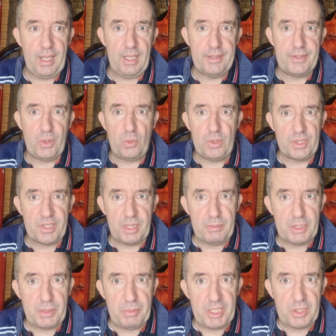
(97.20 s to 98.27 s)
that's all that
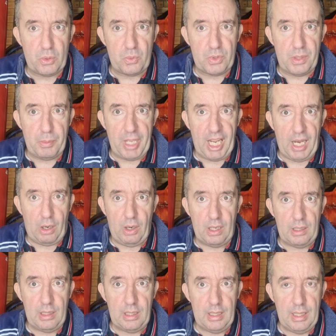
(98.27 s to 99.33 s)
seems to be talked about.
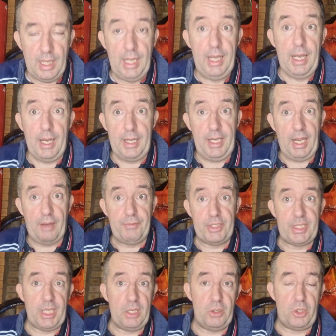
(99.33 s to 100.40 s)
And the other
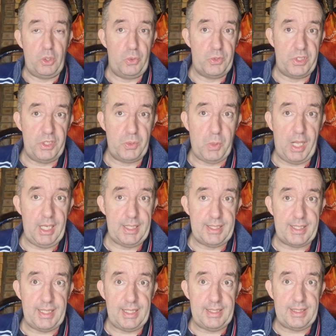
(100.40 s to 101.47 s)
thing, of course, as well,
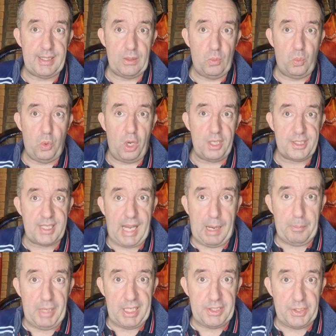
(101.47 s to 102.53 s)
is these
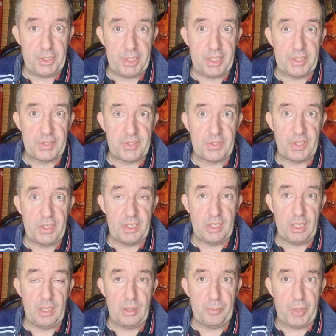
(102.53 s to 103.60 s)
WhatsApp messages that
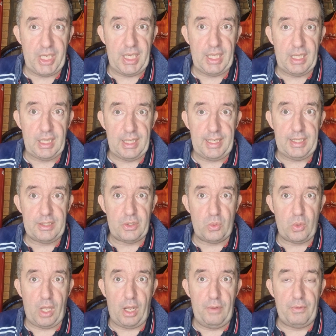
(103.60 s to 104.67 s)
are being leaked
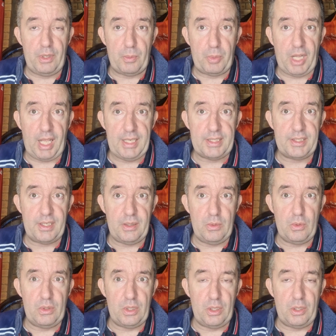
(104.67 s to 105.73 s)
all over the place
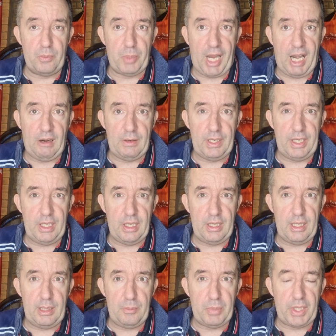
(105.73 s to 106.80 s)
that apparently are
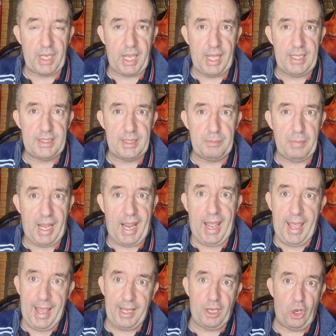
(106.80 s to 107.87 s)
implicating Matt
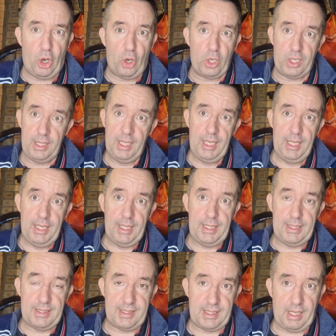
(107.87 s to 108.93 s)
Hancock
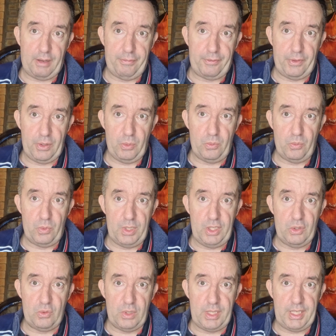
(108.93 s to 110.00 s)
in stuff that we
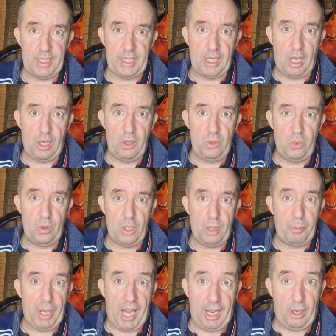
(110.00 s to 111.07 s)
already know
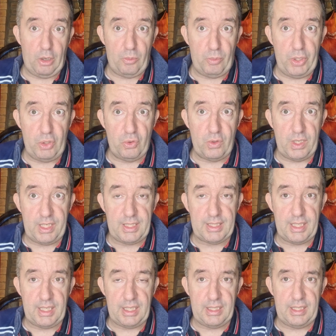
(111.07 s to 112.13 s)
about and we already
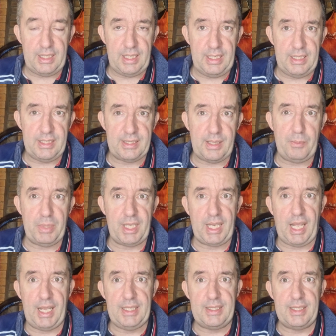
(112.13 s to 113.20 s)
think that he is
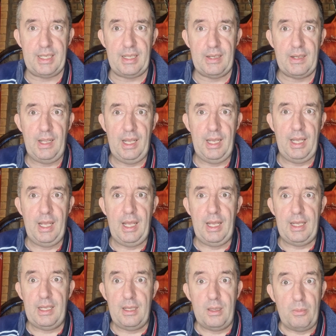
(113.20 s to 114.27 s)
implicated in.
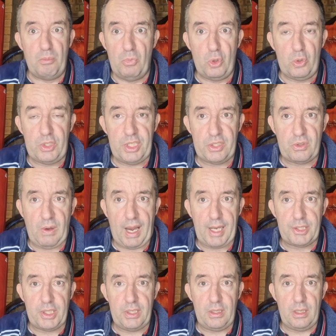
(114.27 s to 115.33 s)
More
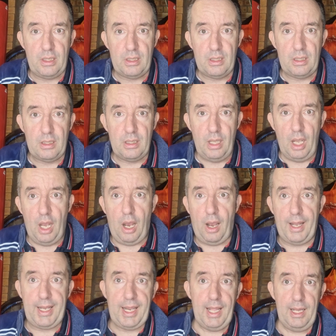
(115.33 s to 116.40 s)
distraction?
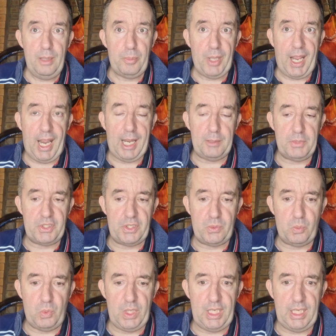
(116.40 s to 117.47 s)
I get that perhaps
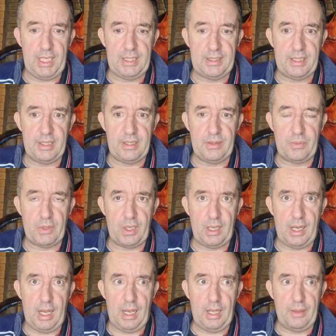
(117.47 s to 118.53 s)
we need to,
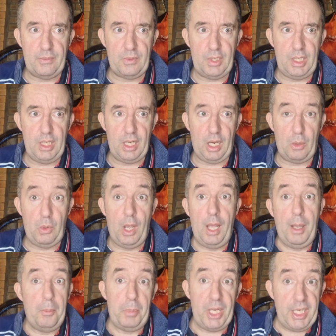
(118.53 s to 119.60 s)
you know,
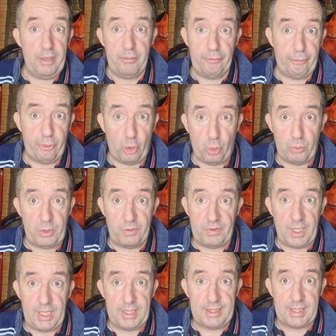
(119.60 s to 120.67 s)
be informed of
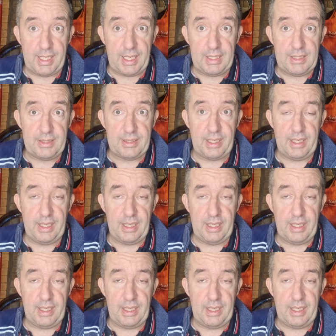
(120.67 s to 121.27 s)
these things,